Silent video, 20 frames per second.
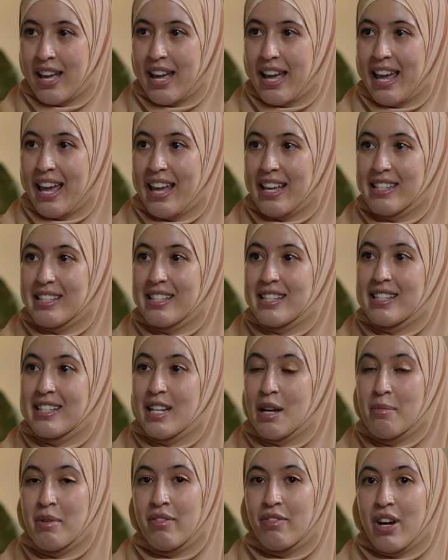And
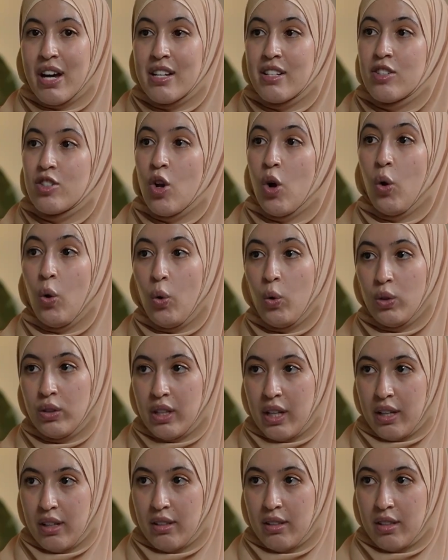some of us hold
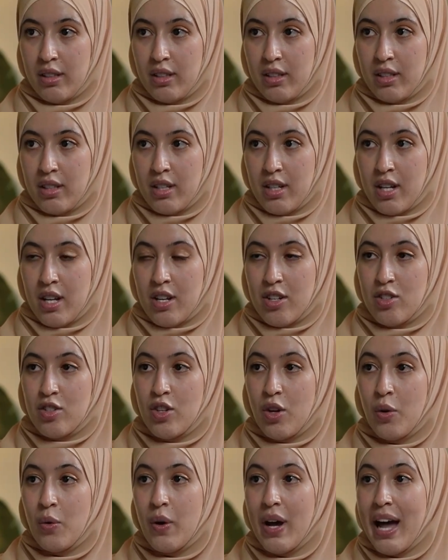it.
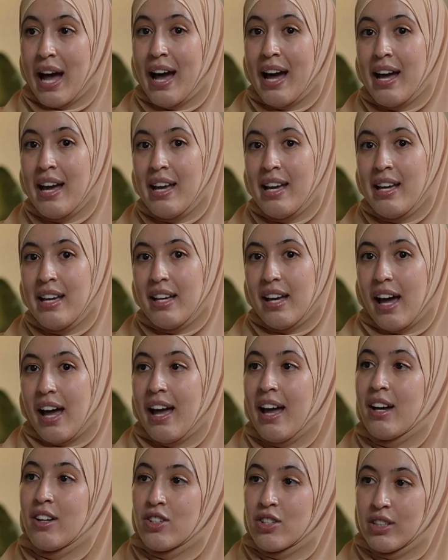So I
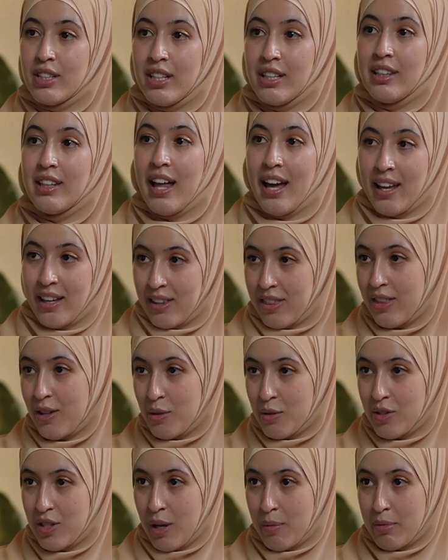actually like
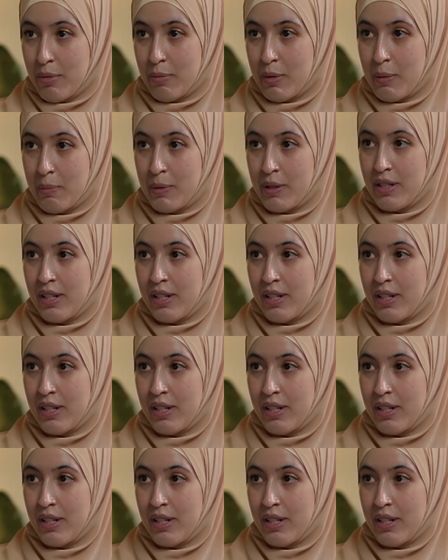those type of people